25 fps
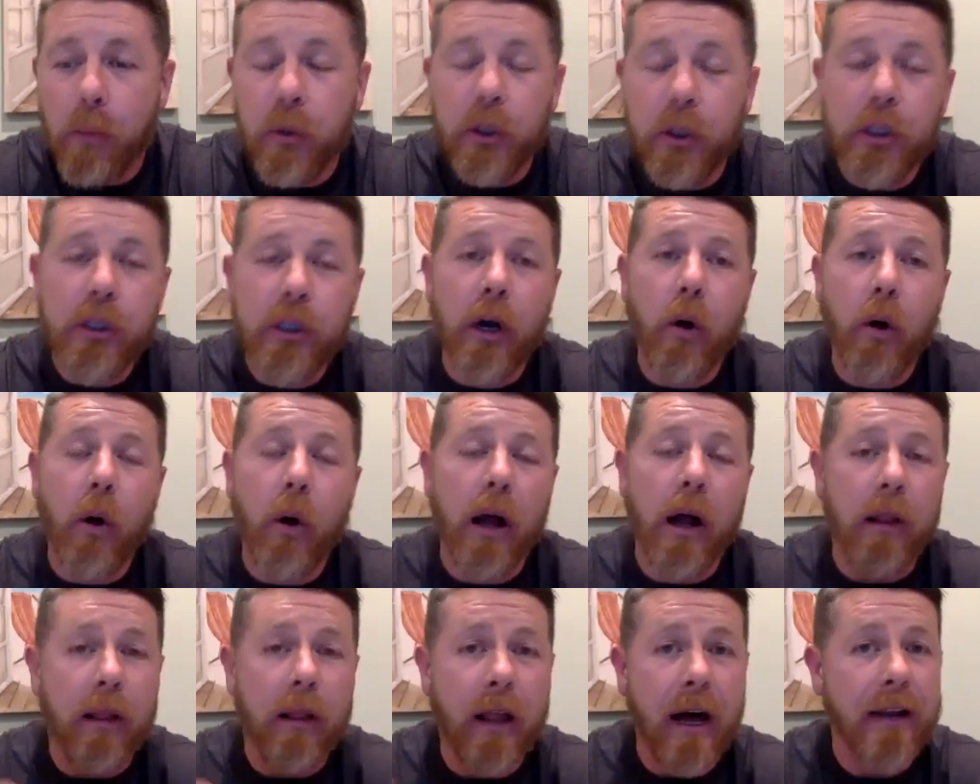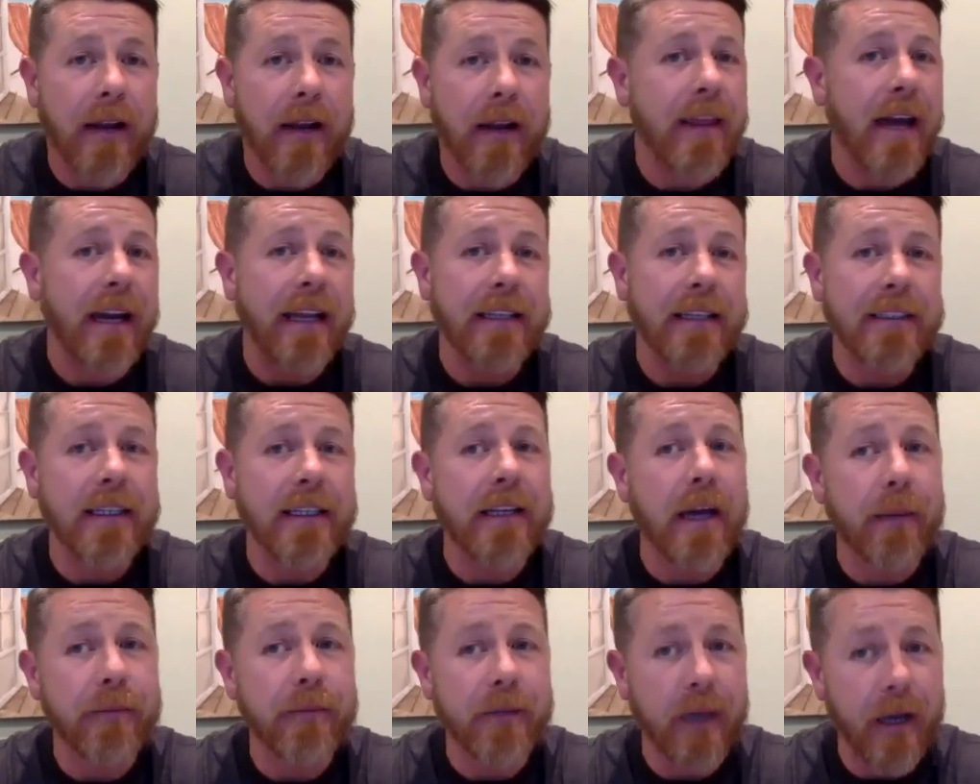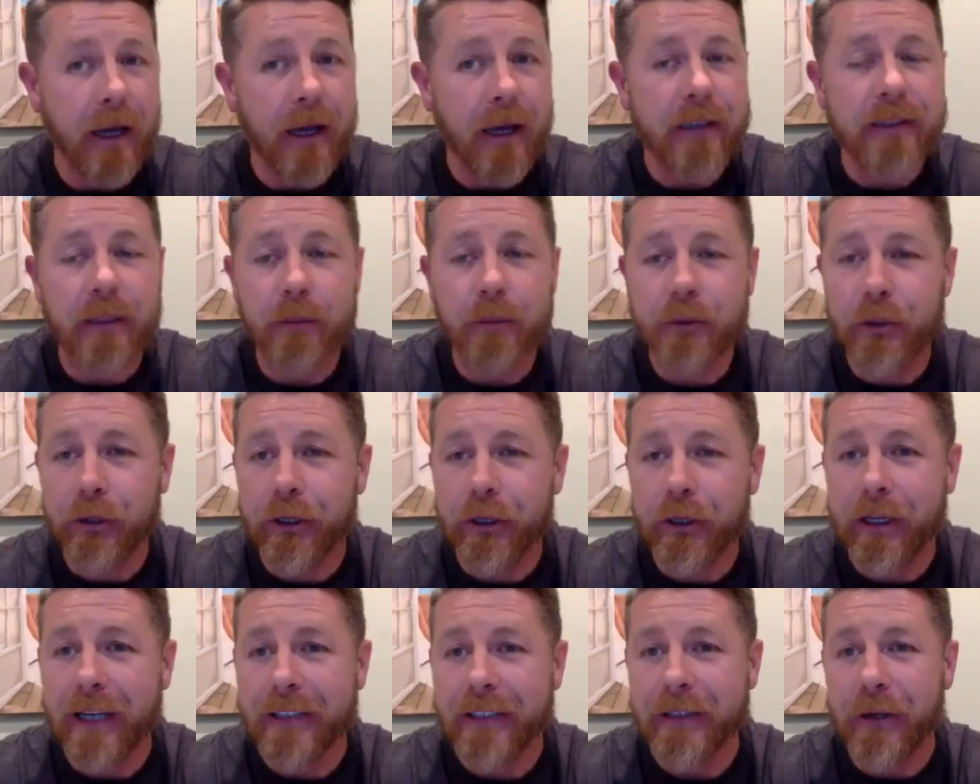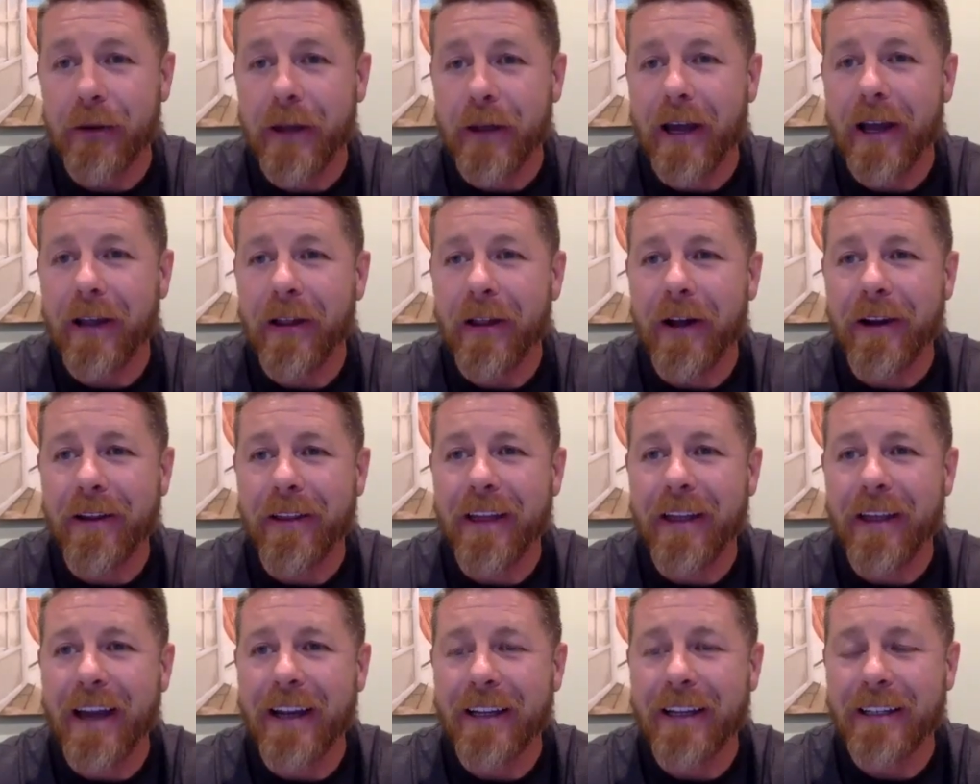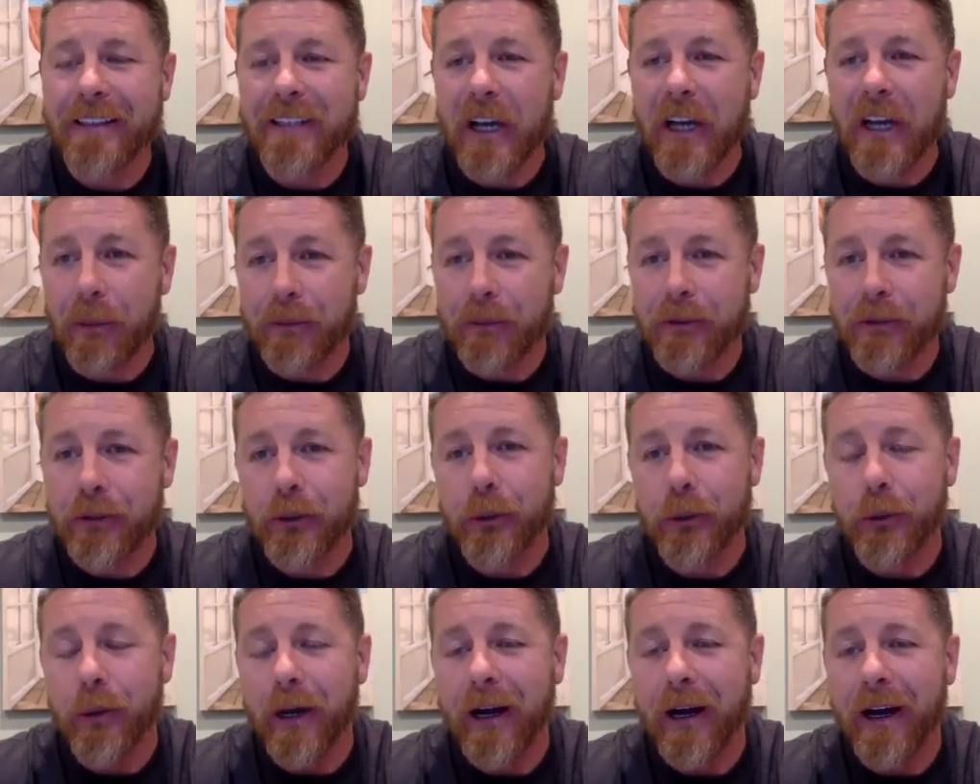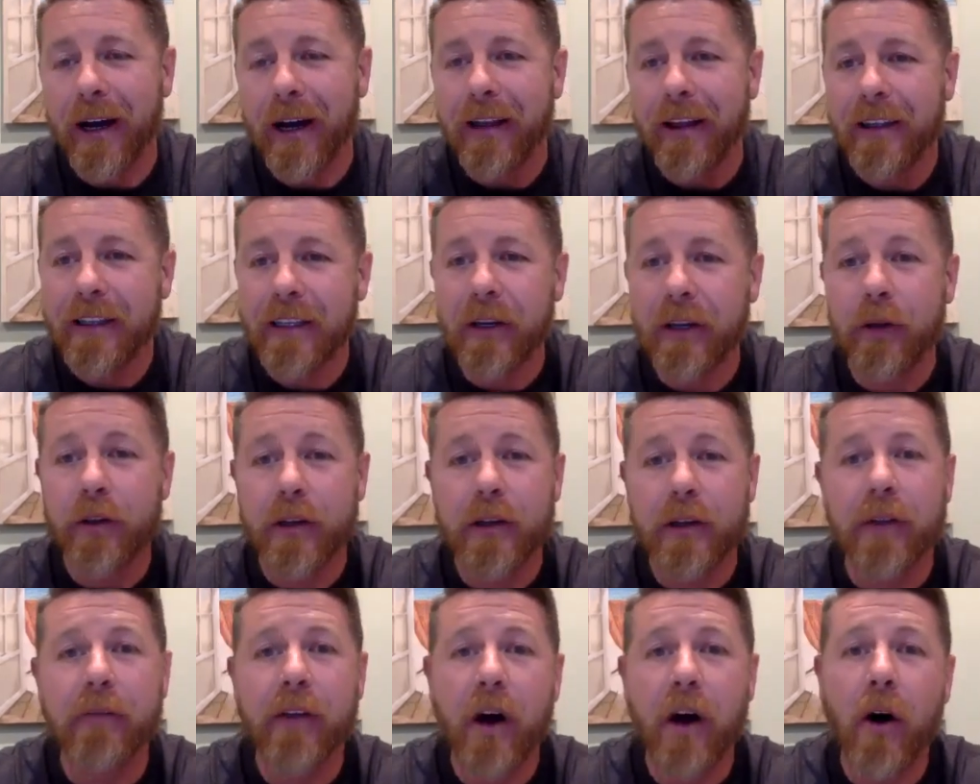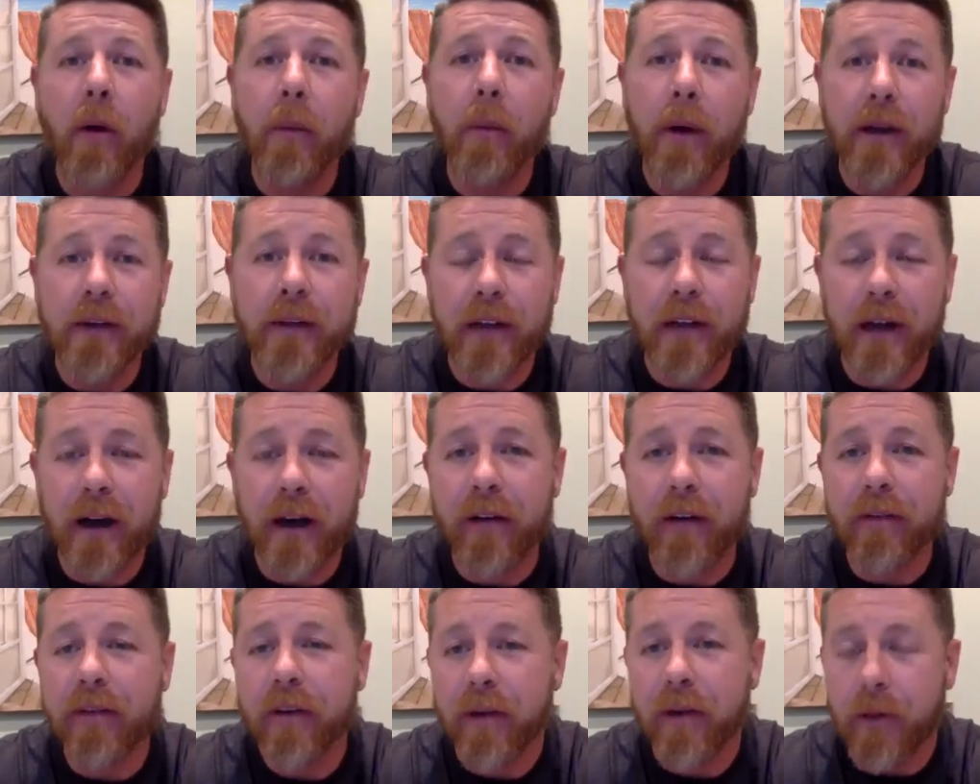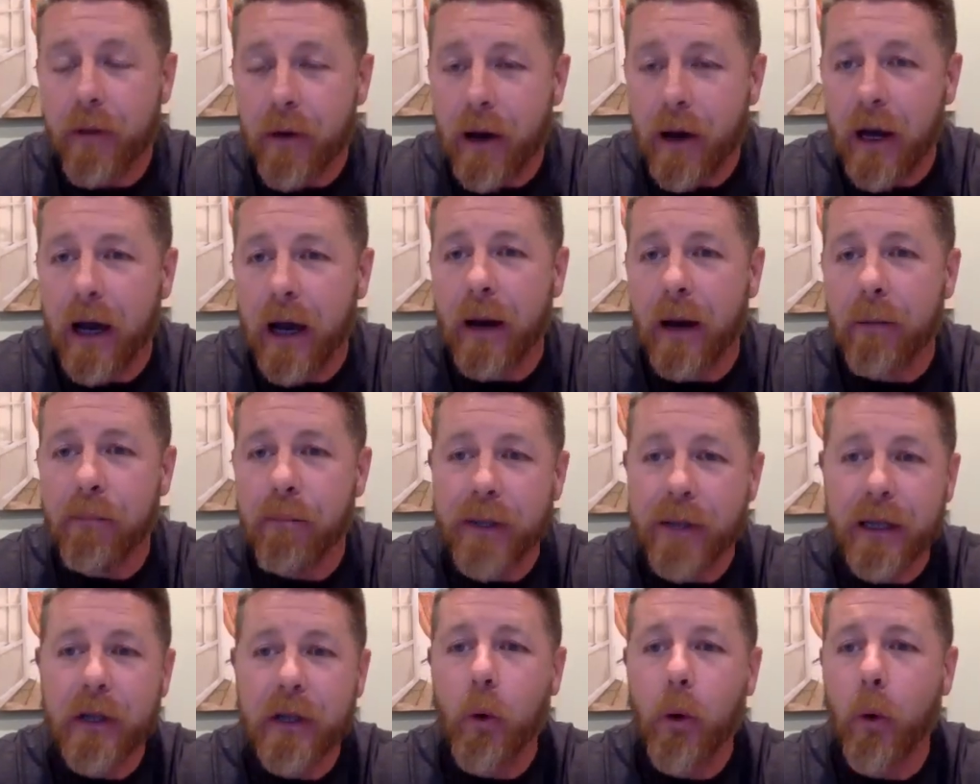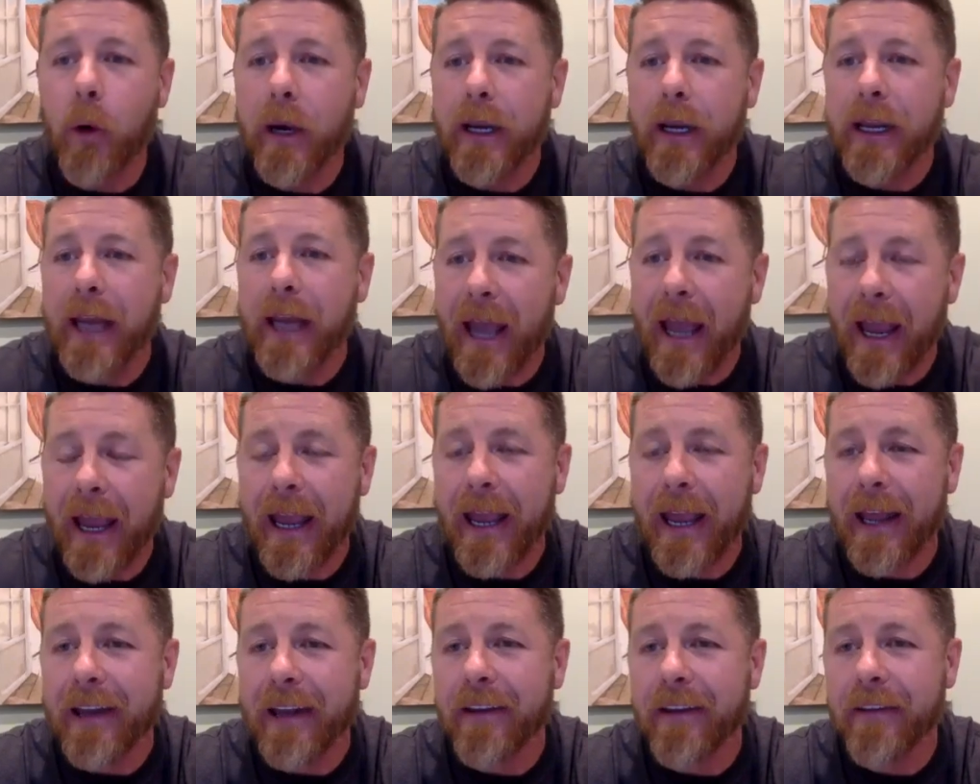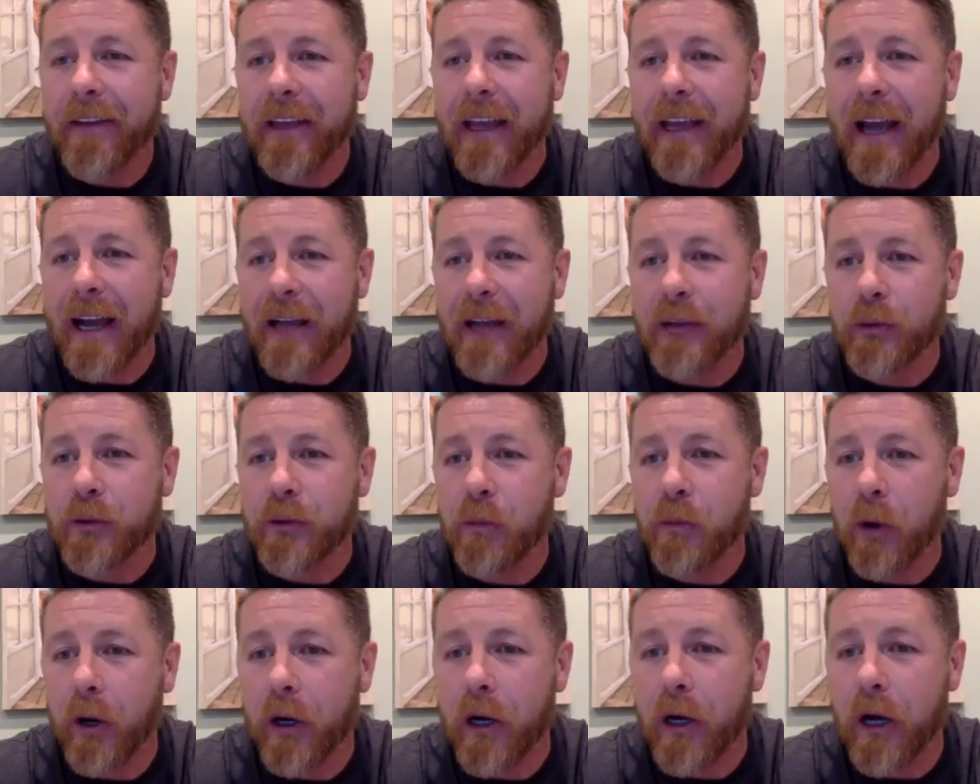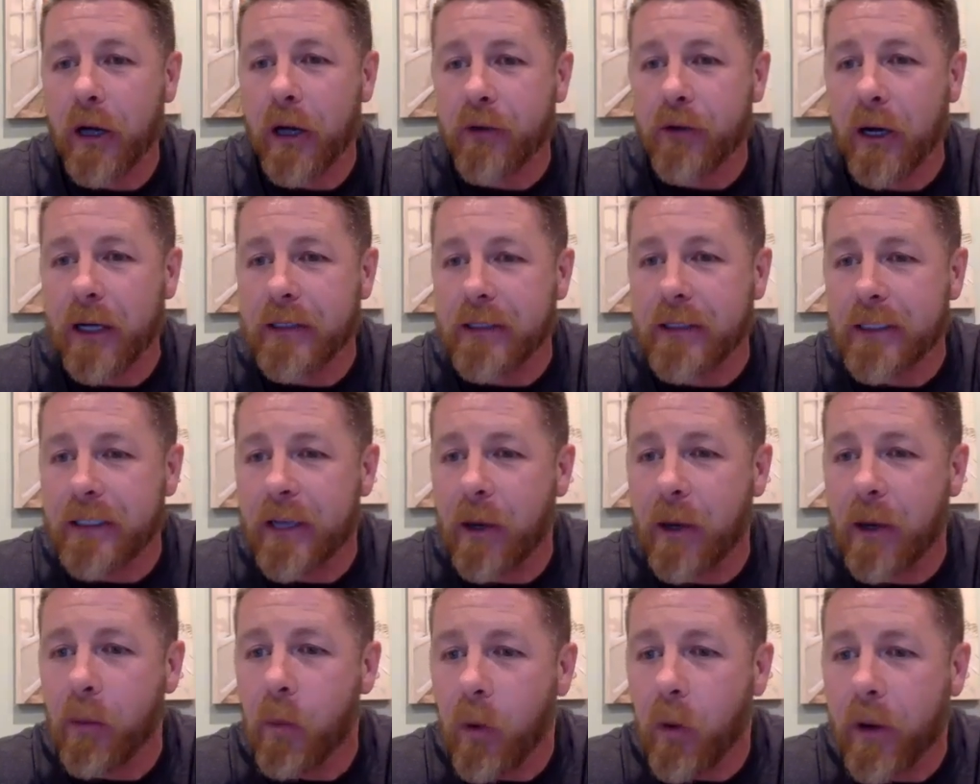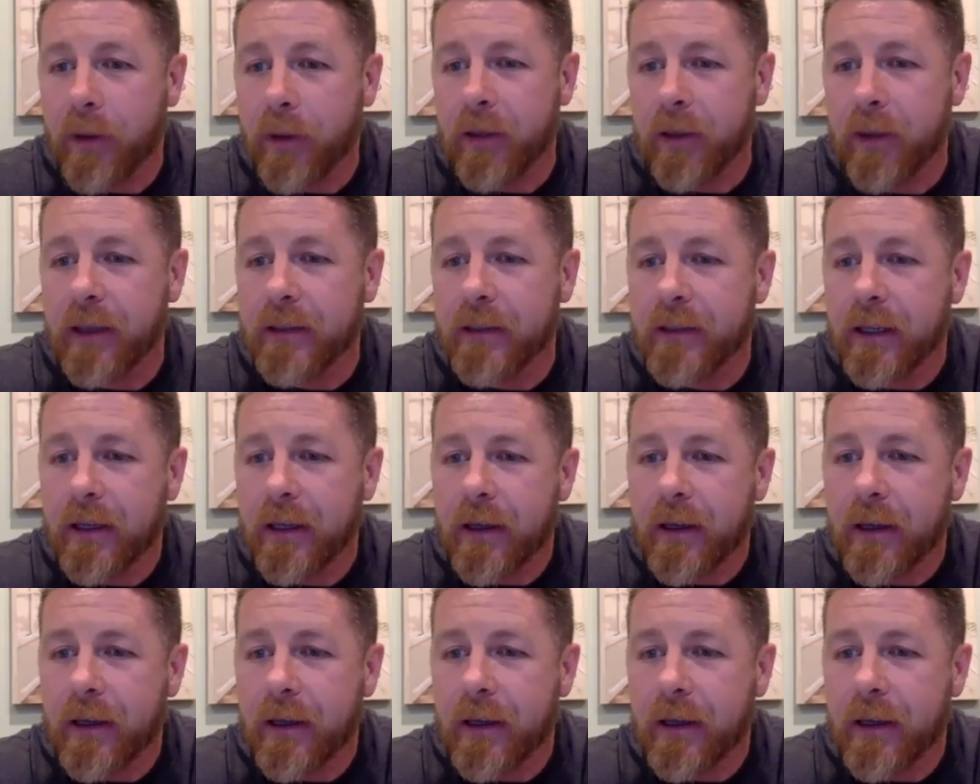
You know, a lot of that isn't up to us. I'm sure you guys know that. A lot of that is up to, you know, the development of Bitcoin and the actual smart contracts that come with it.